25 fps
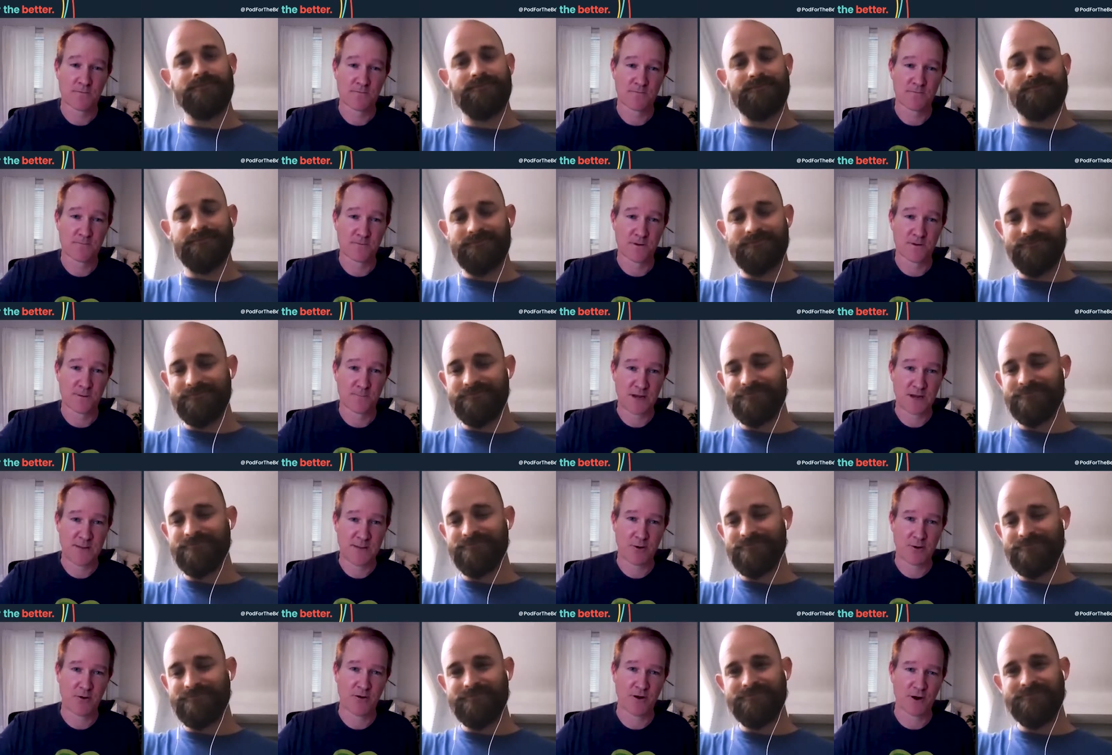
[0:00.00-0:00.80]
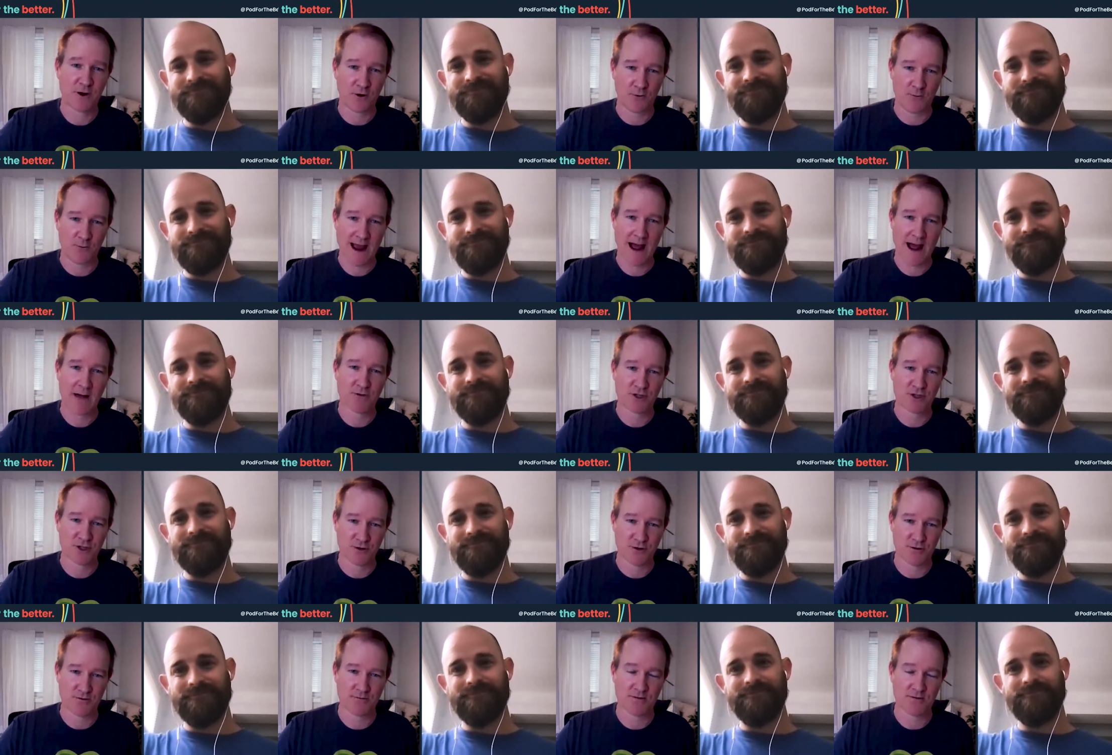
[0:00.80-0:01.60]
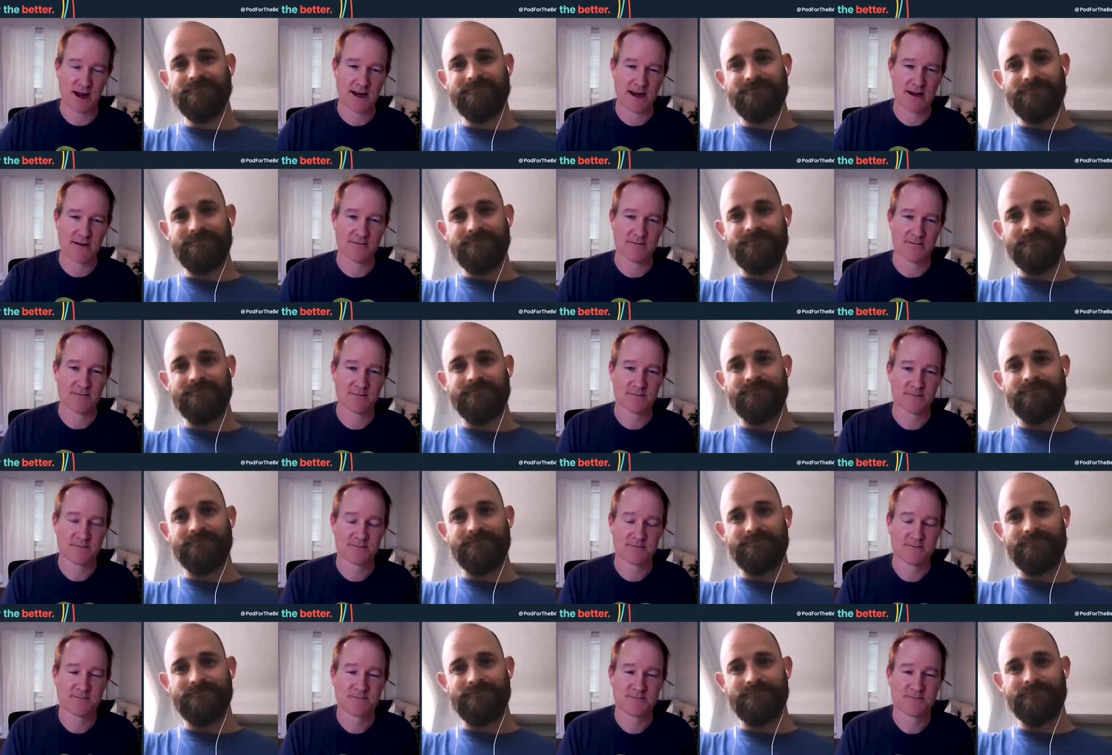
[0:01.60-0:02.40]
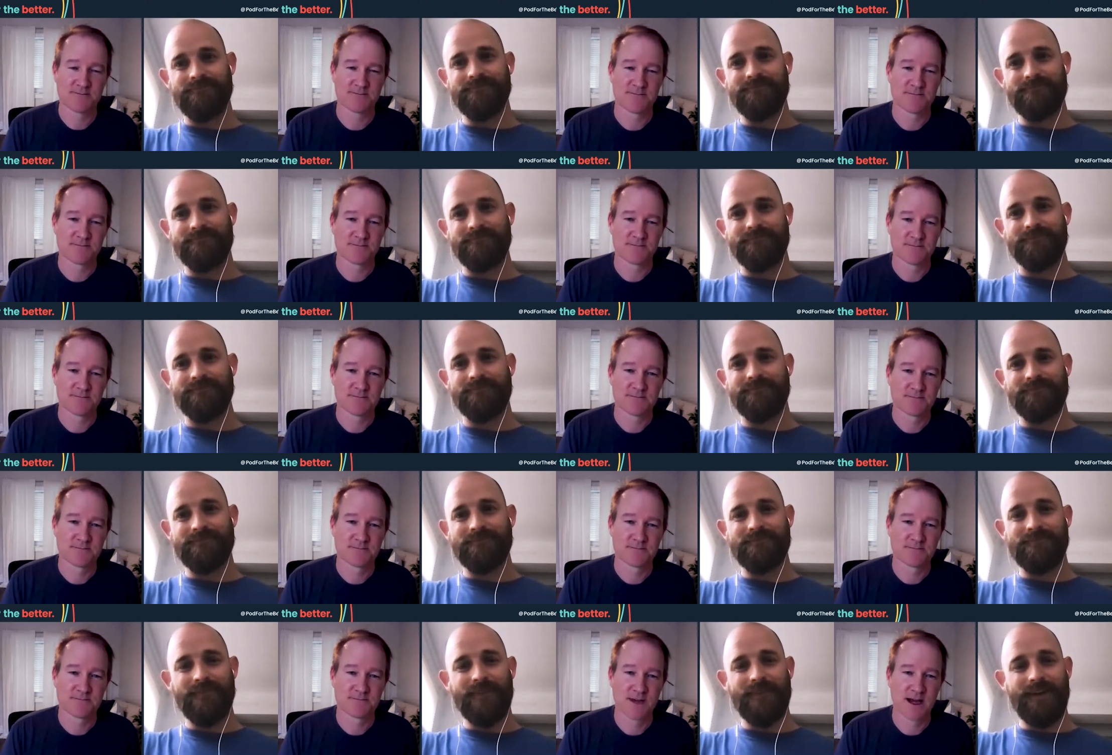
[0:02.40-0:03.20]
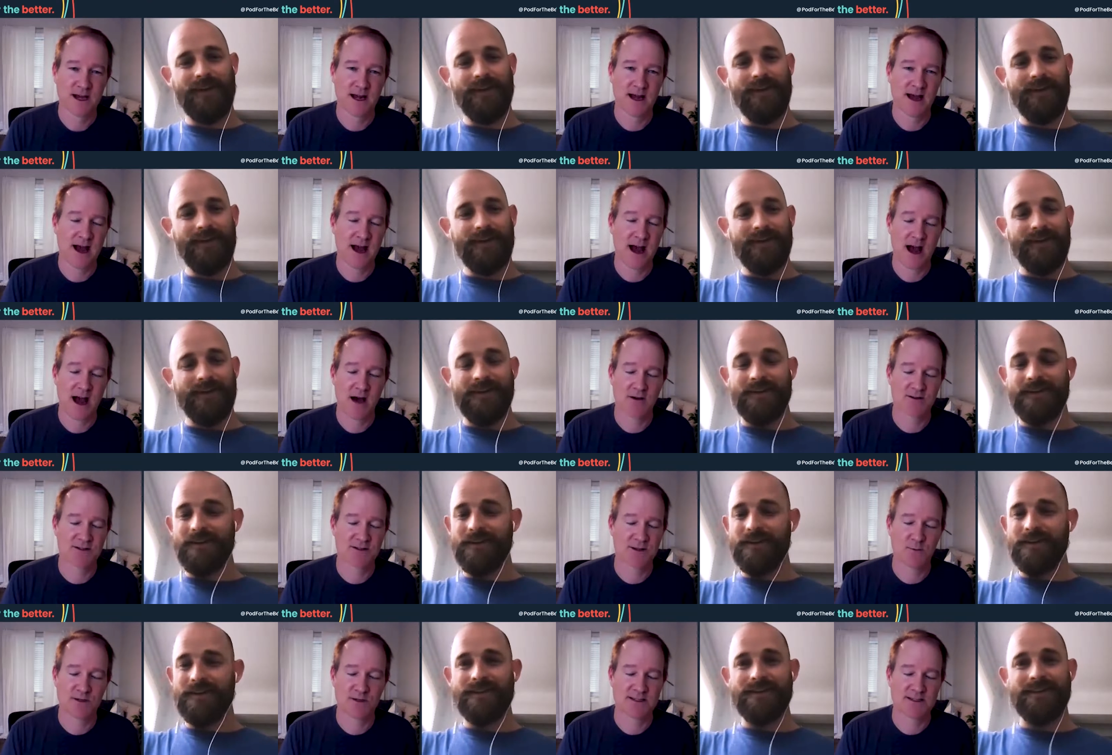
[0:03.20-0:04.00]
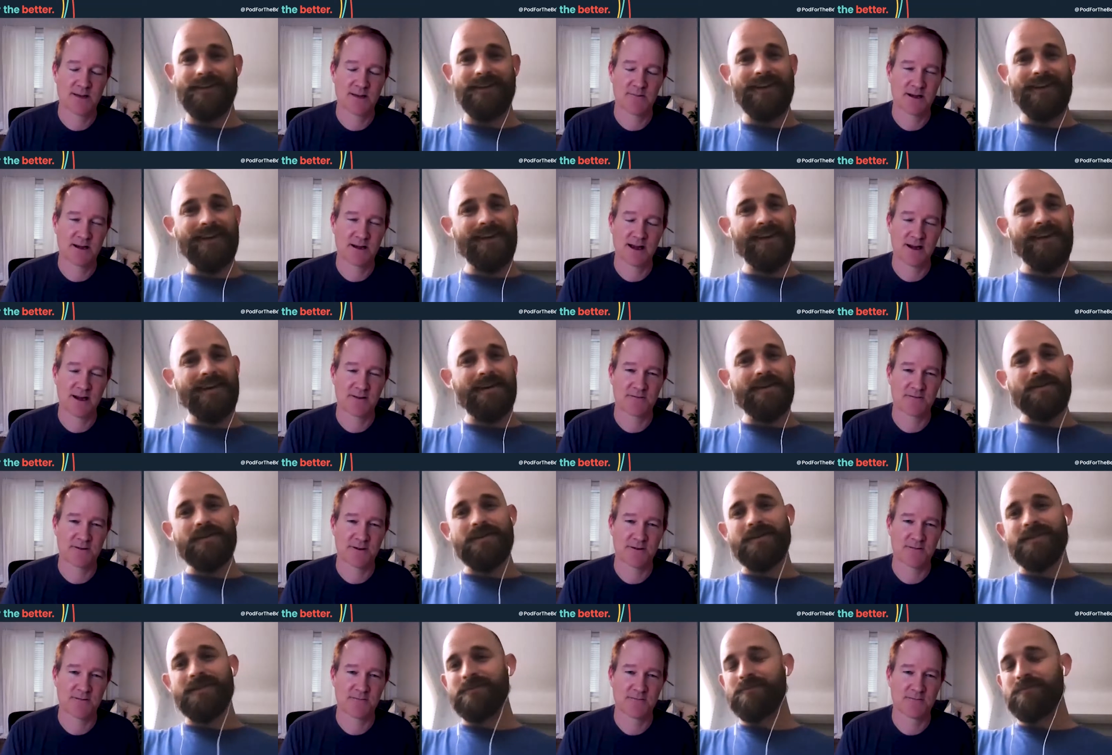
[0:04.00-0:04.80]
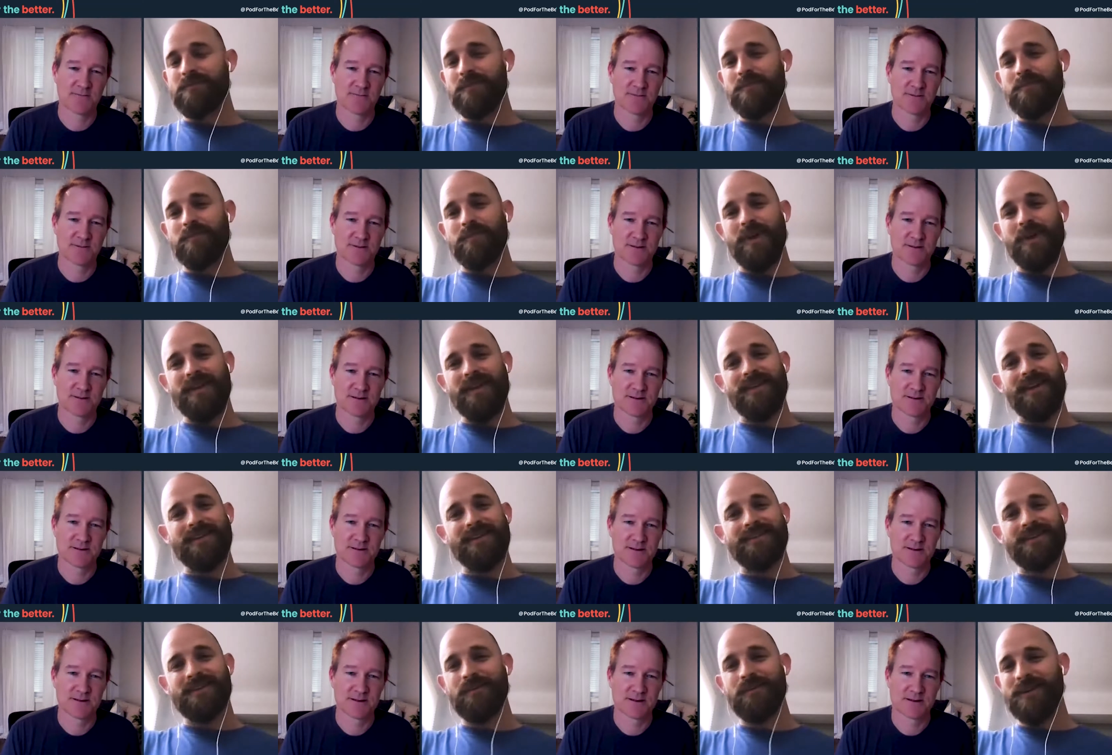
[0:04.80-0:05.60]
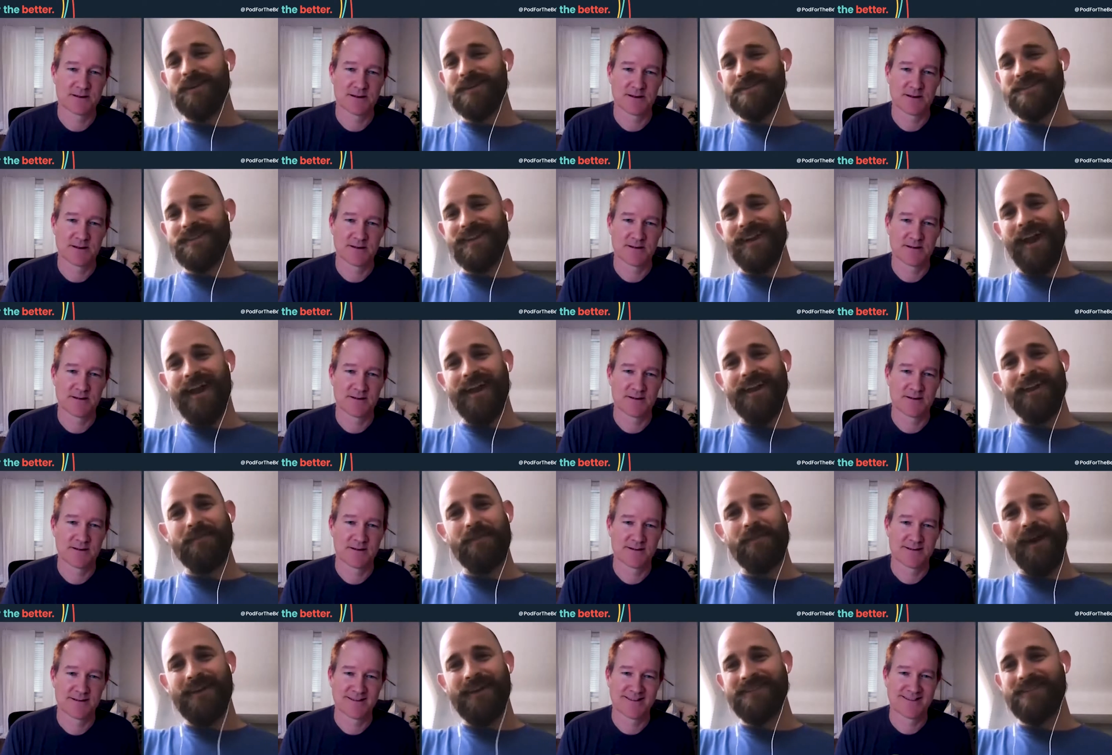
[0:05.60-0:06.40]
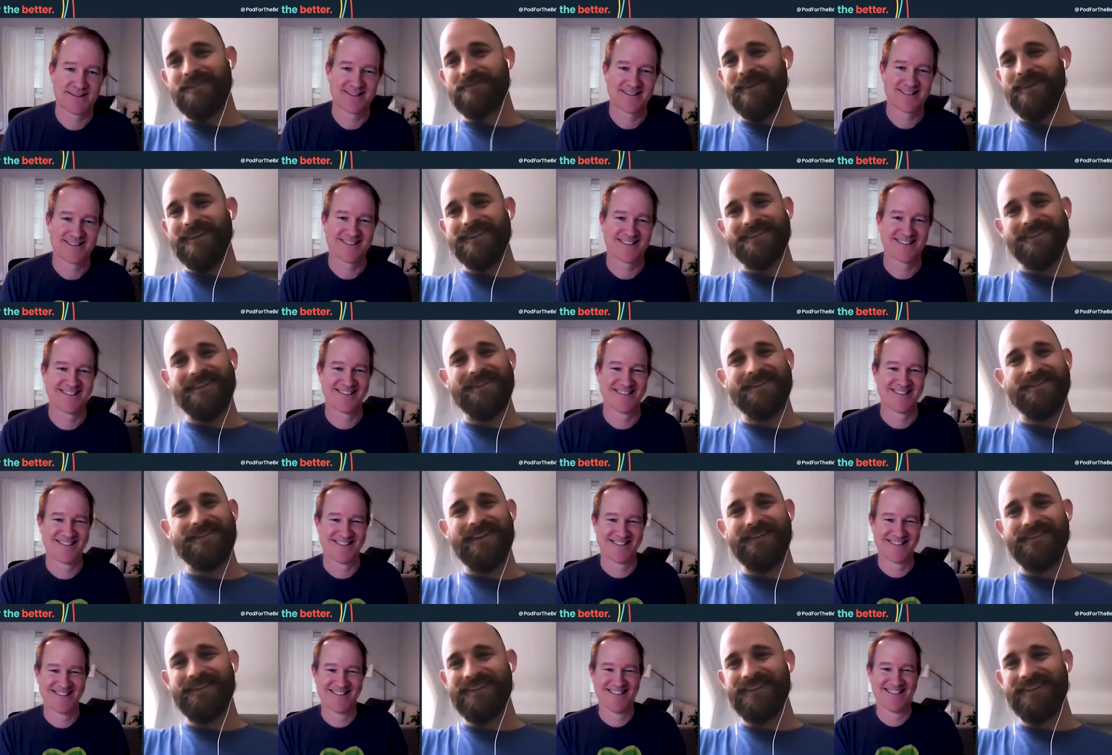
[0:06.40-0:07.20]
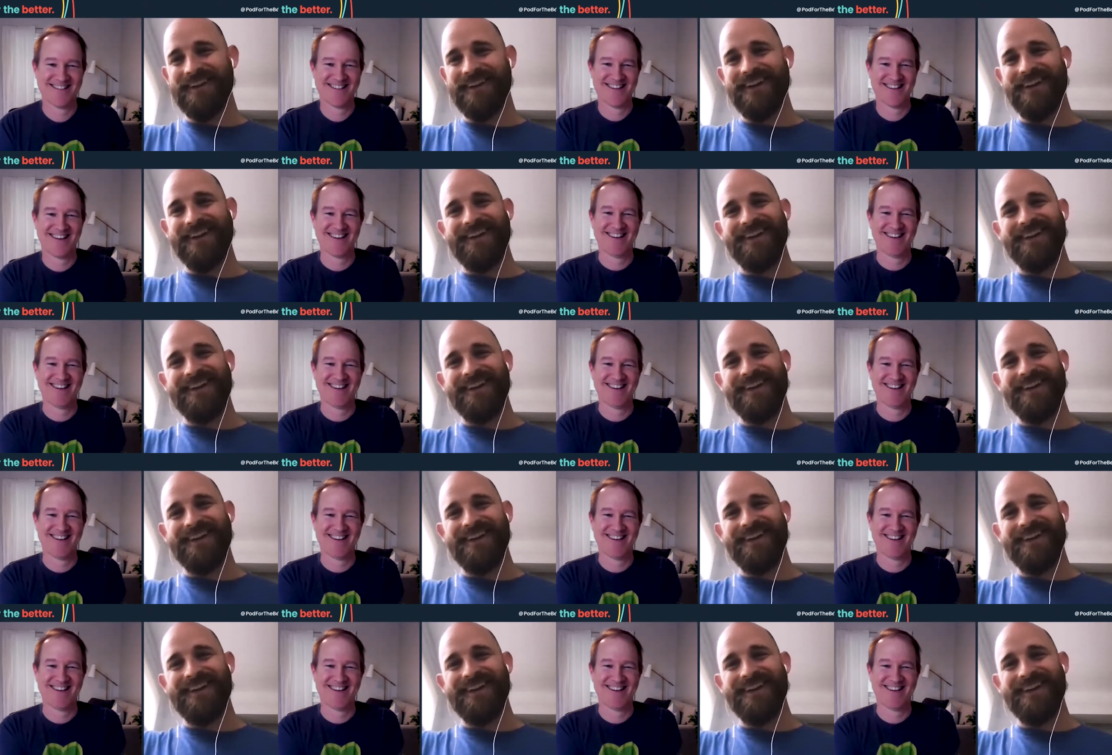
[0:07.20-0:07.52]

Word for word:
Speaker 1: for the people that are around you, right? Mm-hmm, How, mm-hmm. how's that? What's that been like for you?
Speaker 2: Ben, that's a question that I keep asking myself every day.